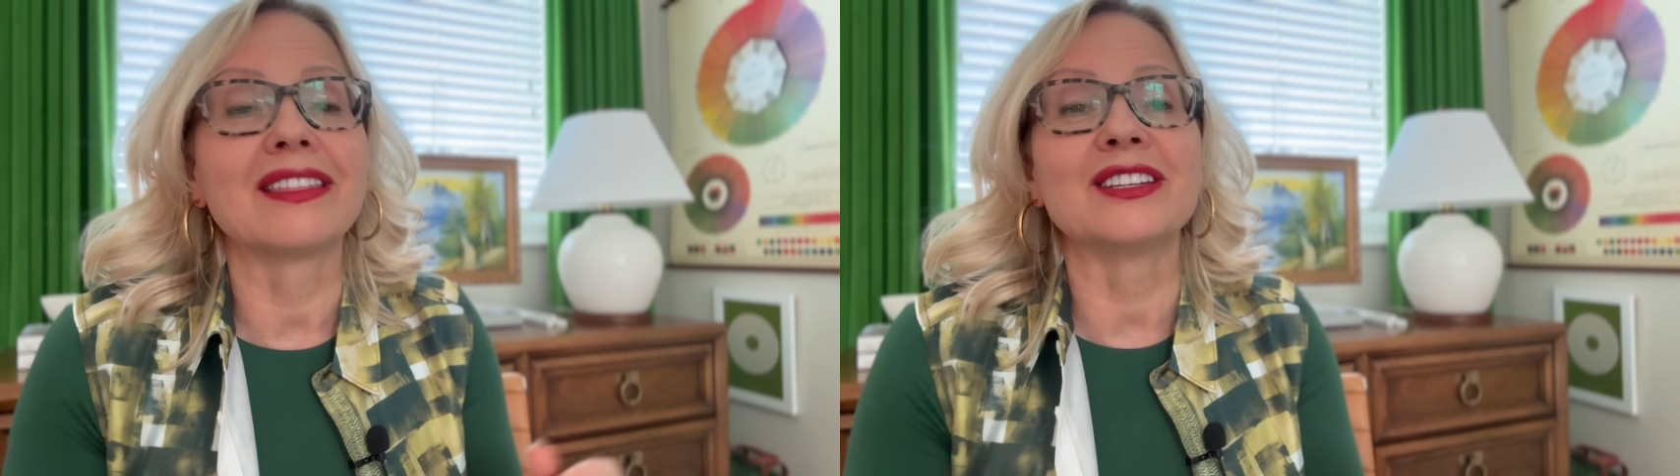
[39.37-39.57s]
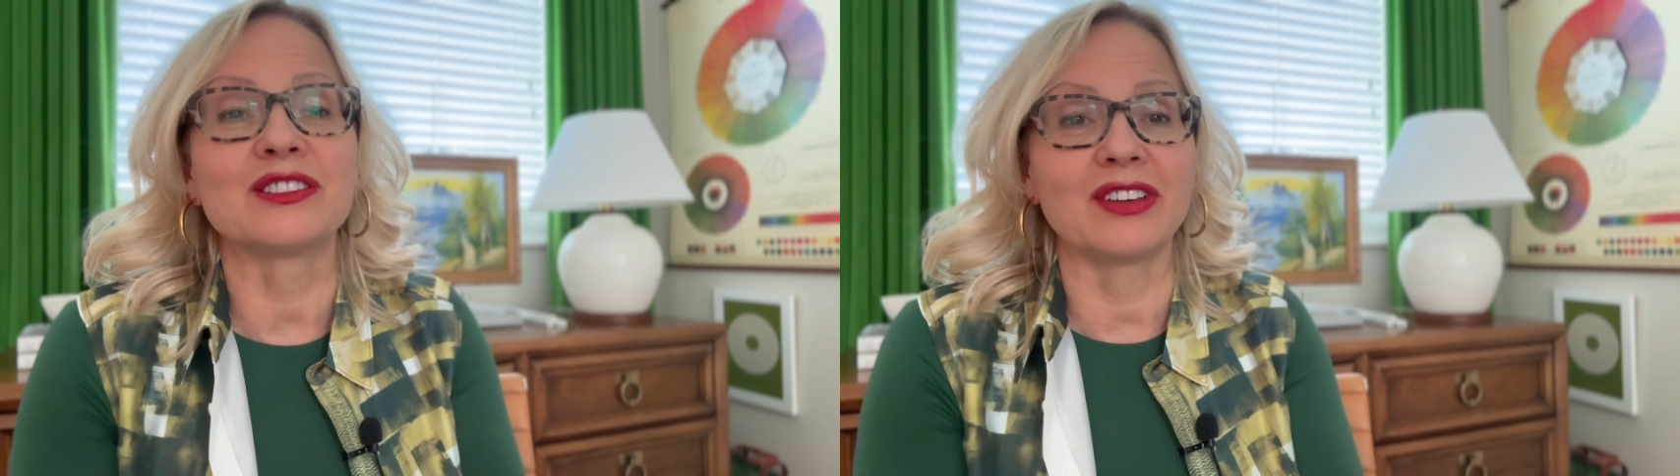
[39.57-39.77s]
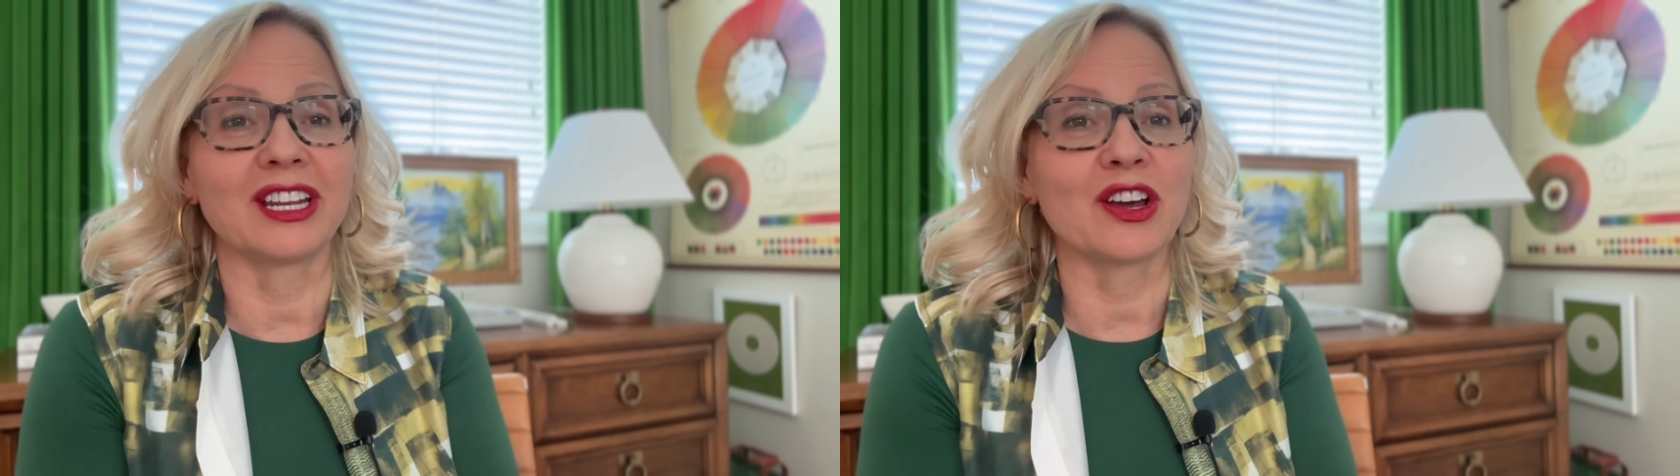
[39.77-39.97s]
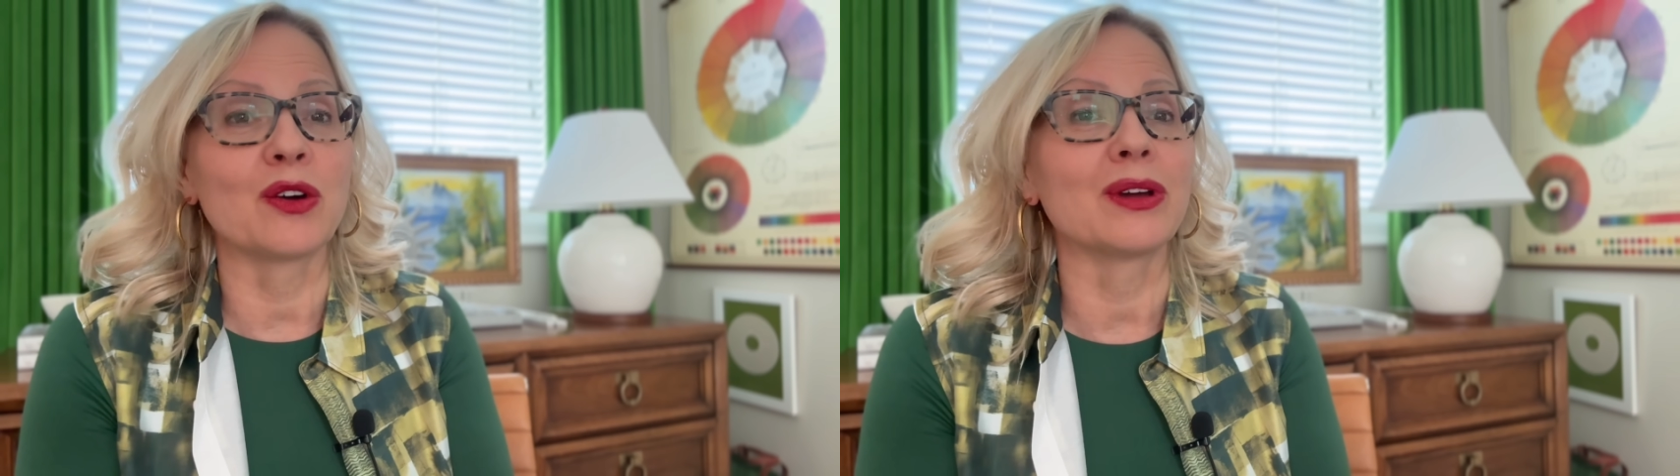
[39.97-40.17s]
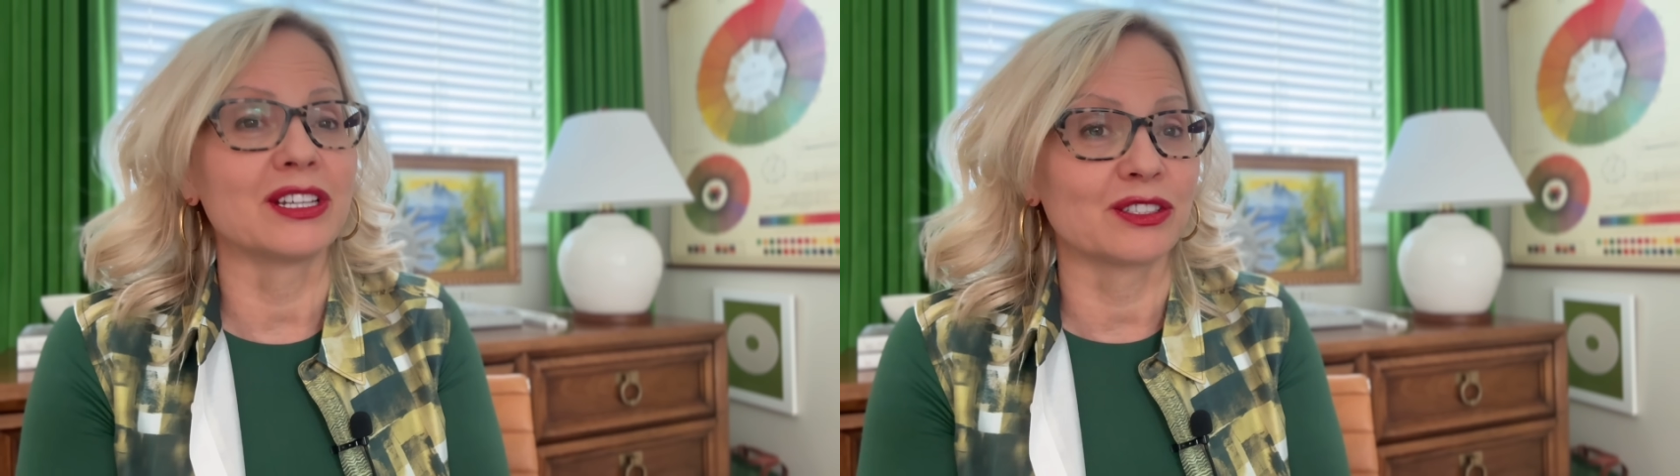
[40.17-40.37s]
this
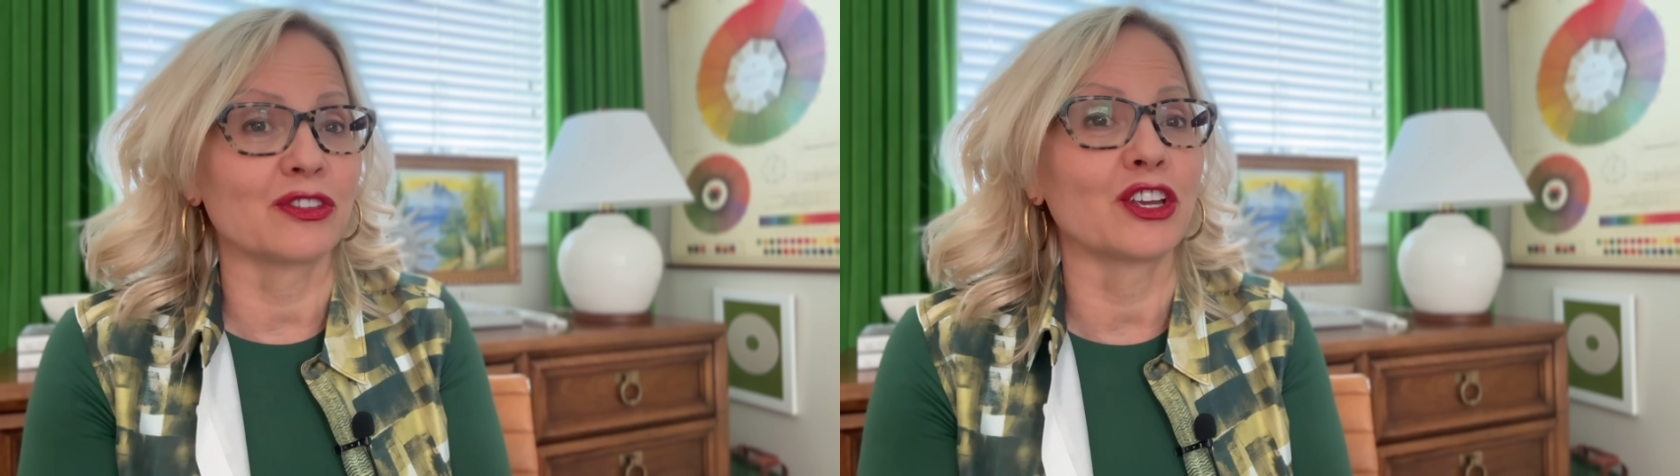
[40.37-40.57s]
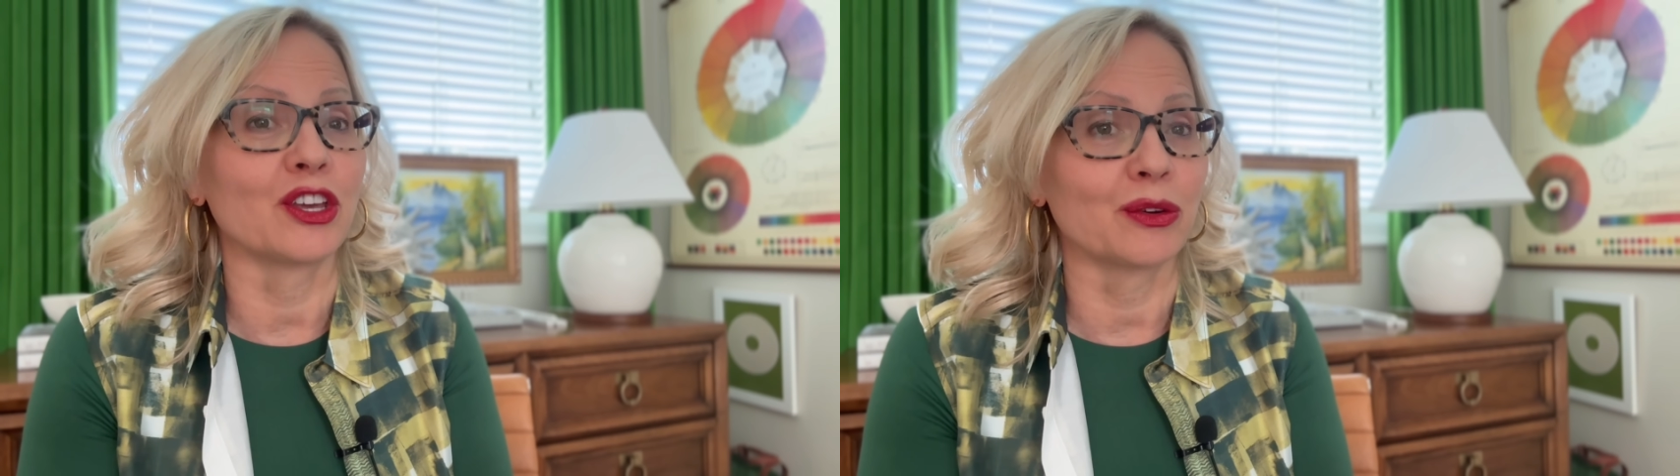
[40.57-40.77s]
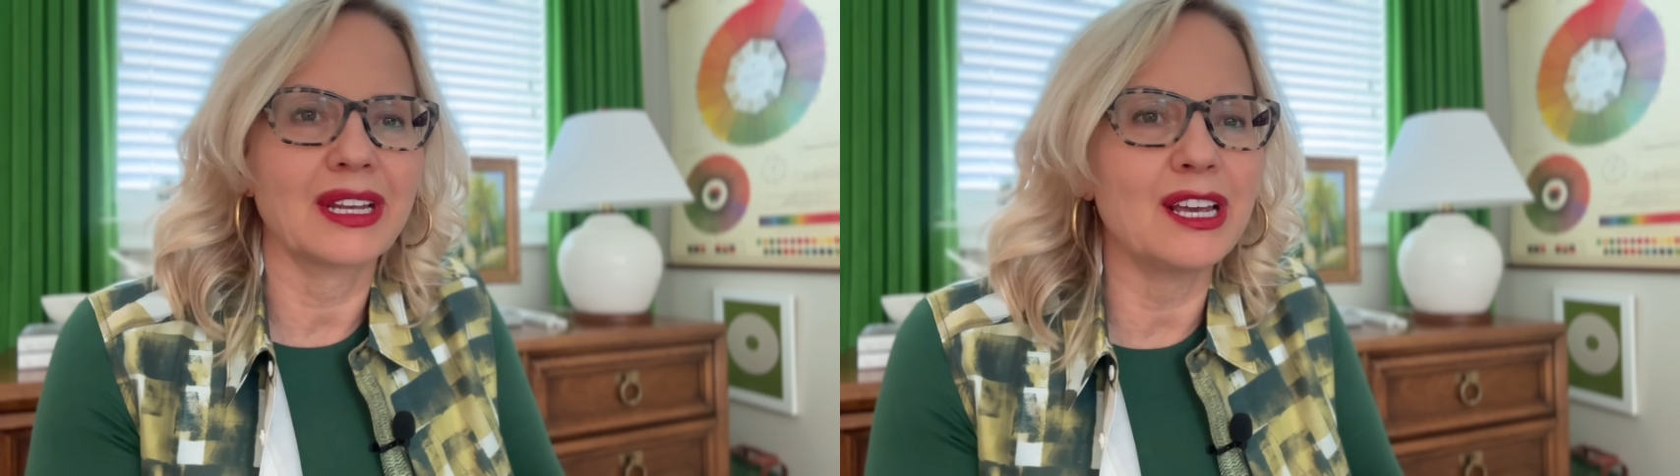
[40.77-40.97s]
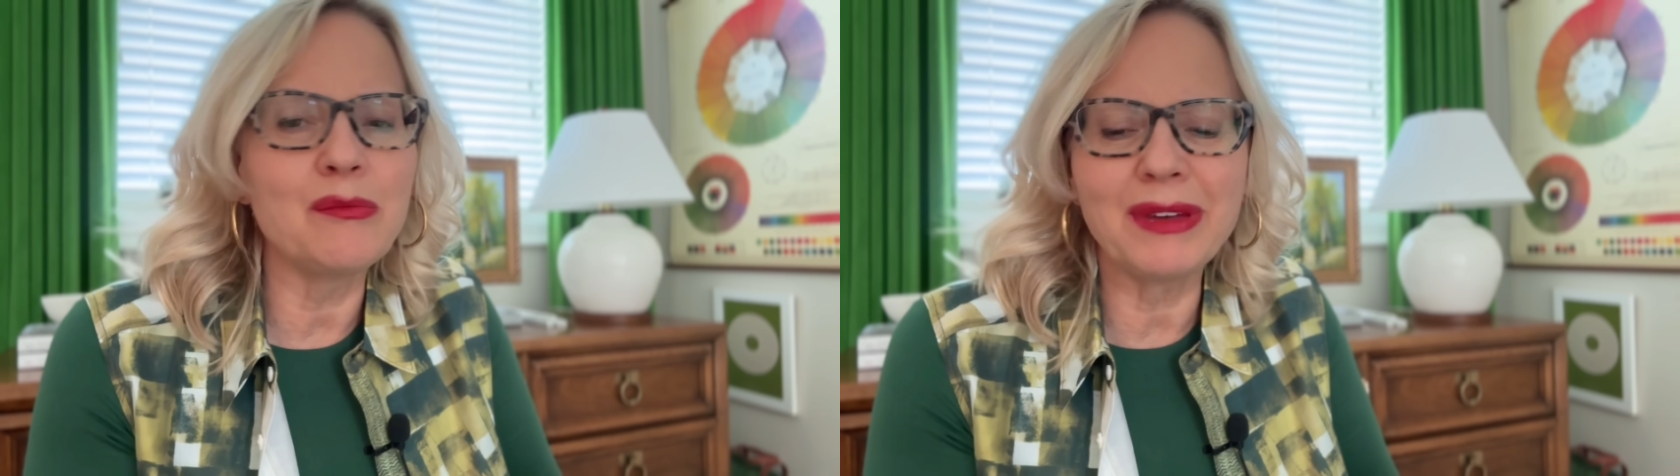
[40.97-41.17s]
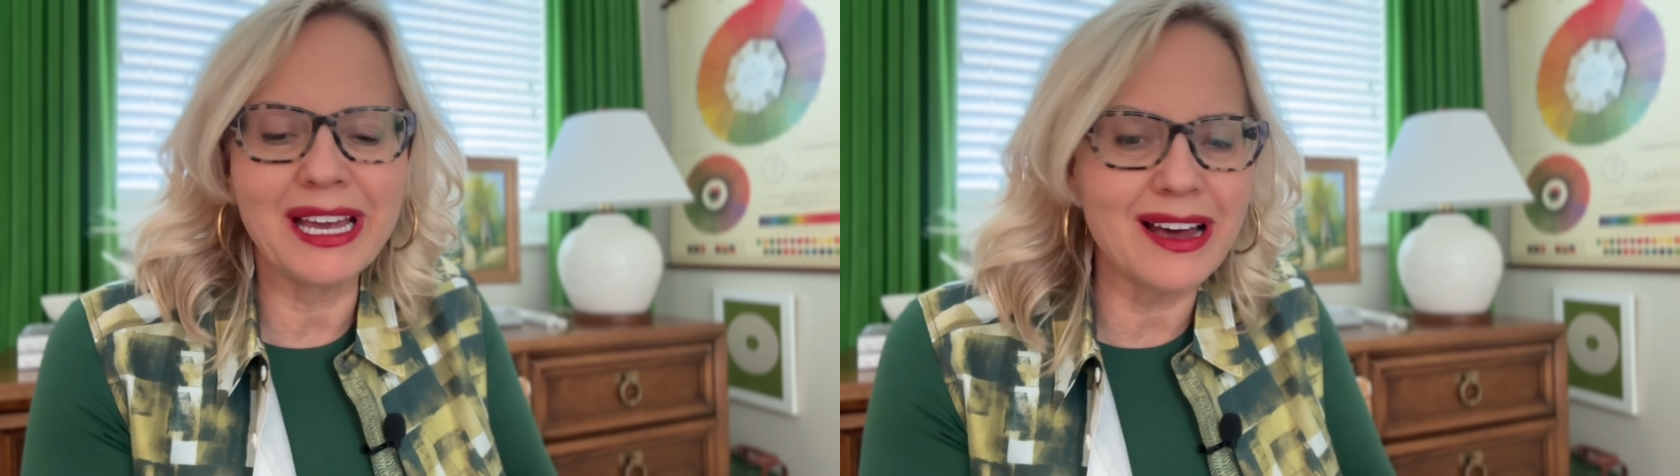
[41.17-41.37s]
video is for you.
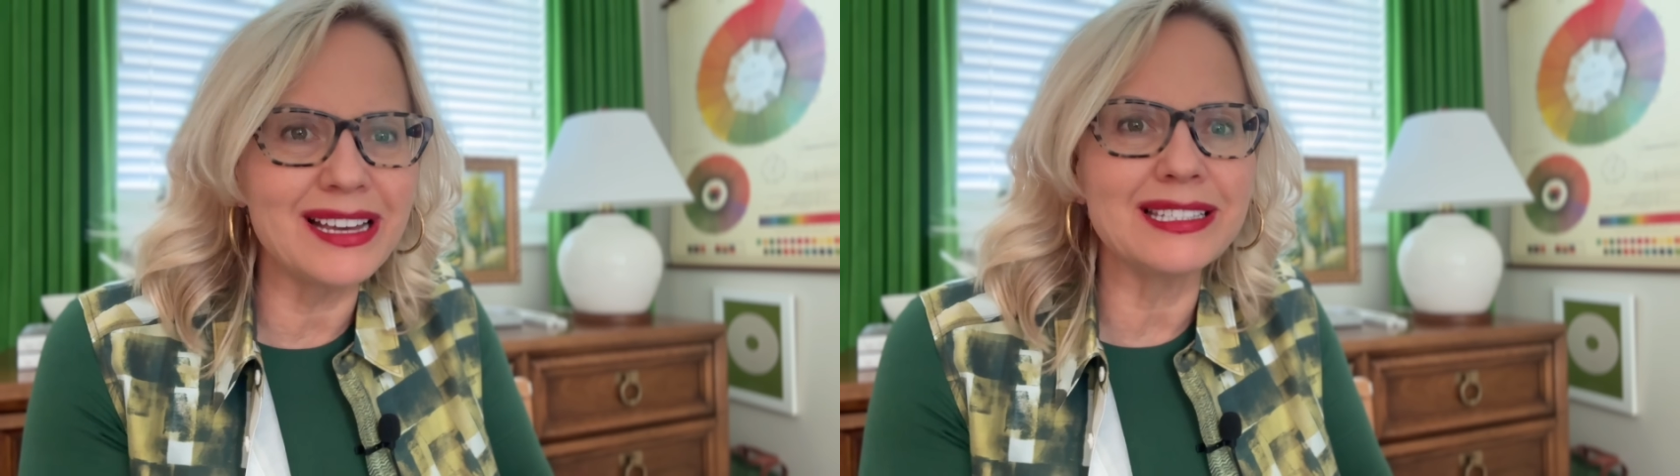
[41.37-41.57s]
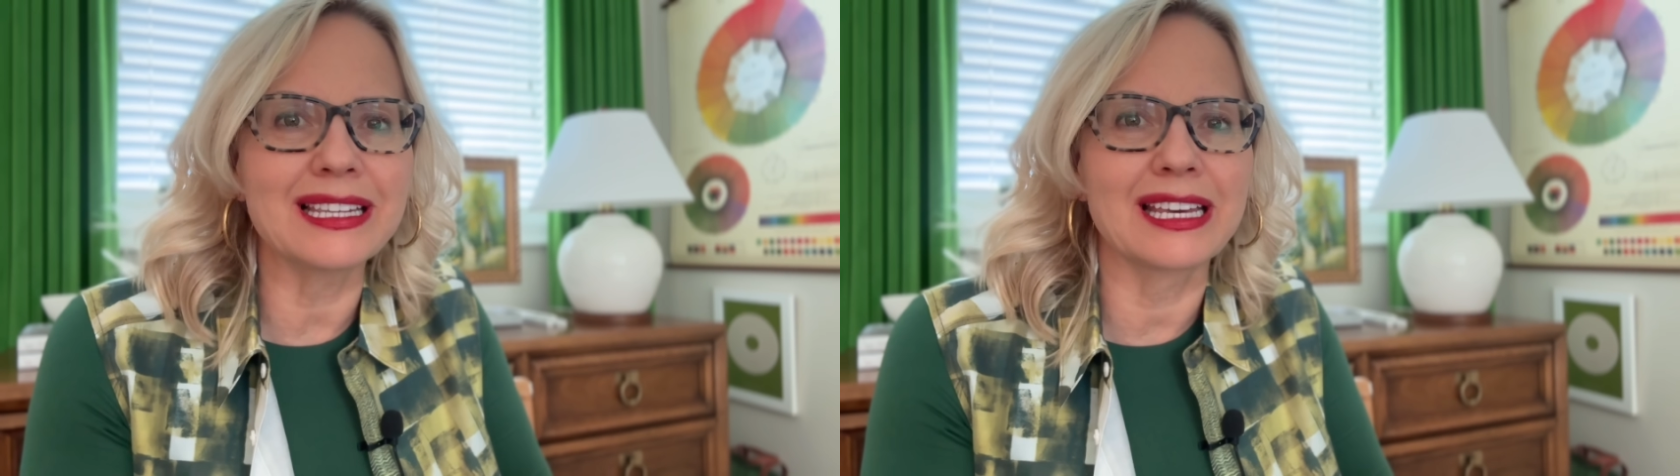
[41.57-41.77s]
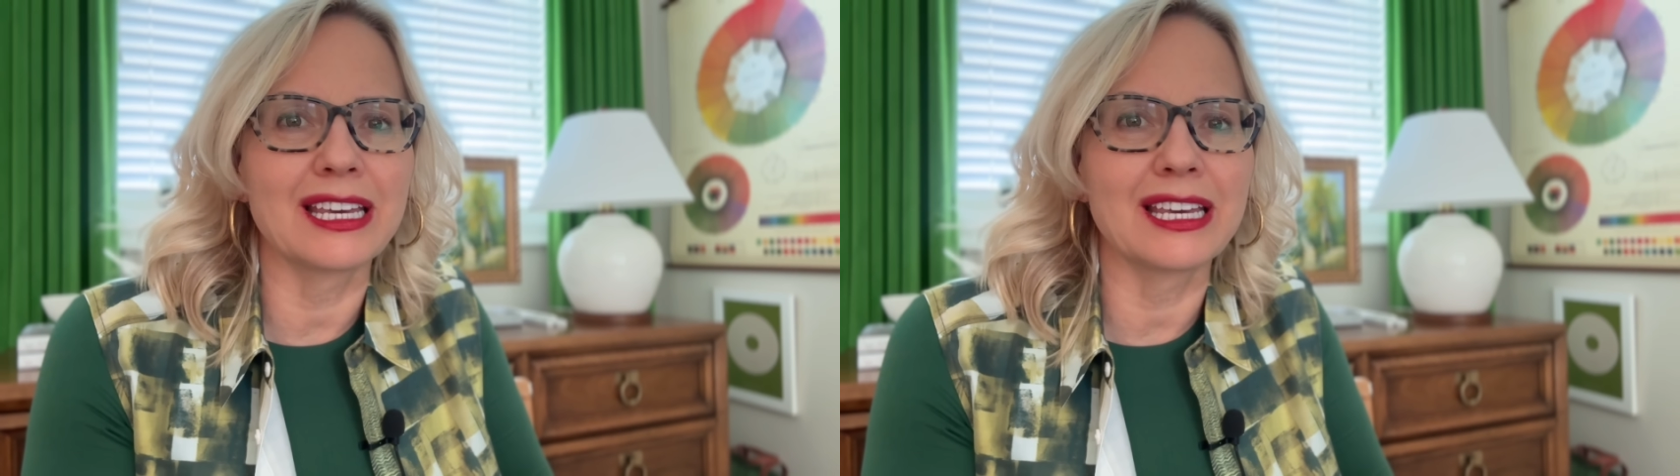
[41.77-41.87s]
And because the